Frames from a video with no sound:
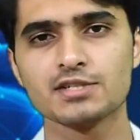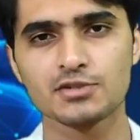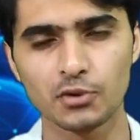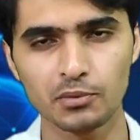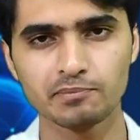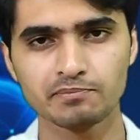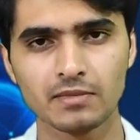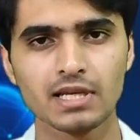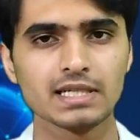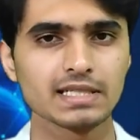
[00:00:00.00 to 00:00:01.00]
So
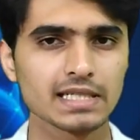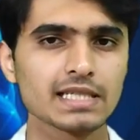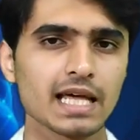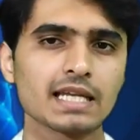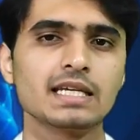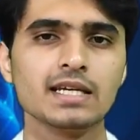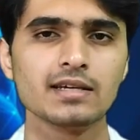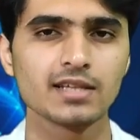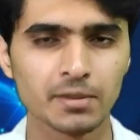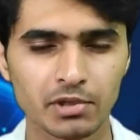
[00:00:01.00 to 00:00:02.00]
till then,
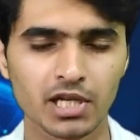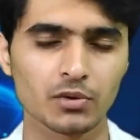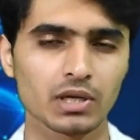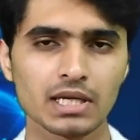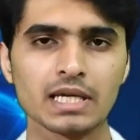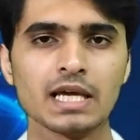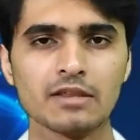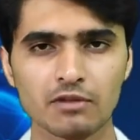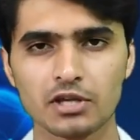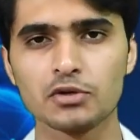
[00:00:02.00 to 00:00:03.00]
keep integrating.
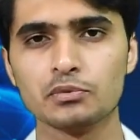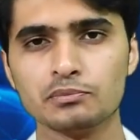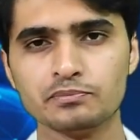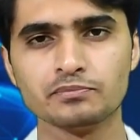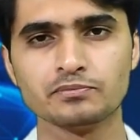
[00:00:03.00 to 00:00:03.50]
Thank you.